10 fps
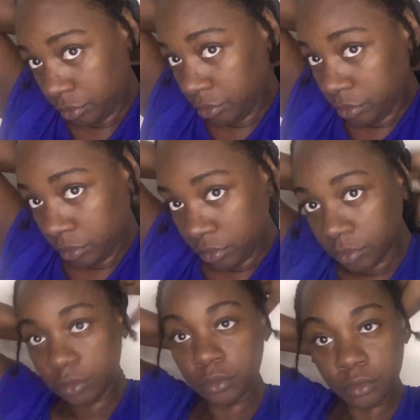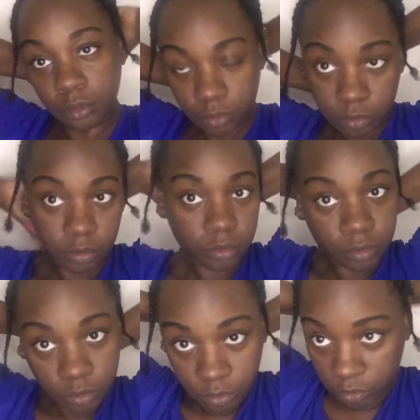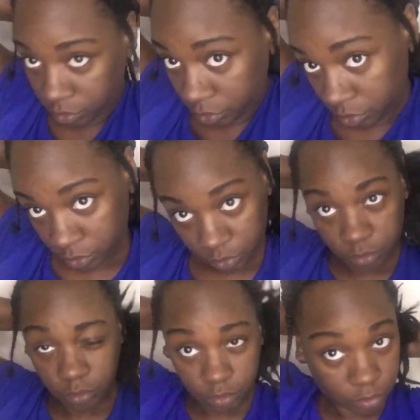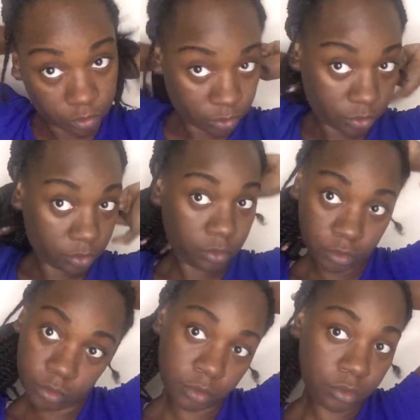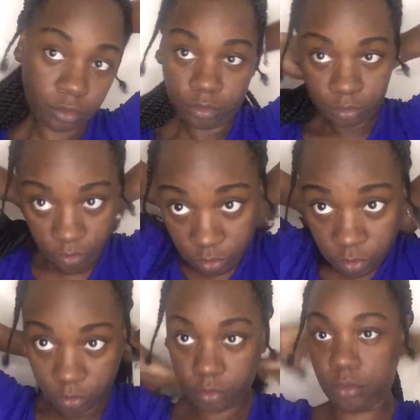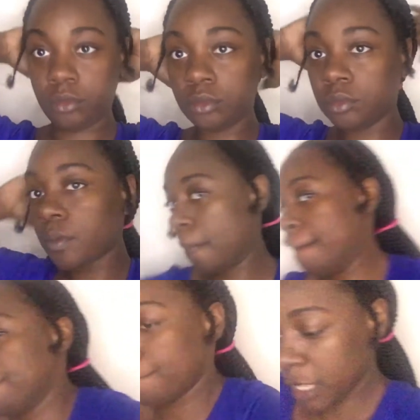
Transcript: like maybe you're down to 7 crochet braids left so that you can fill